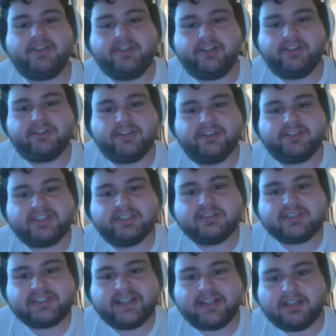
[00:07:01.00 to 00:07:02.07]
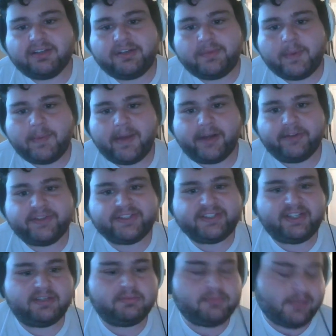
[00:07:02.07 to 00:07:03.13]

your tilt stick a little bit better this time?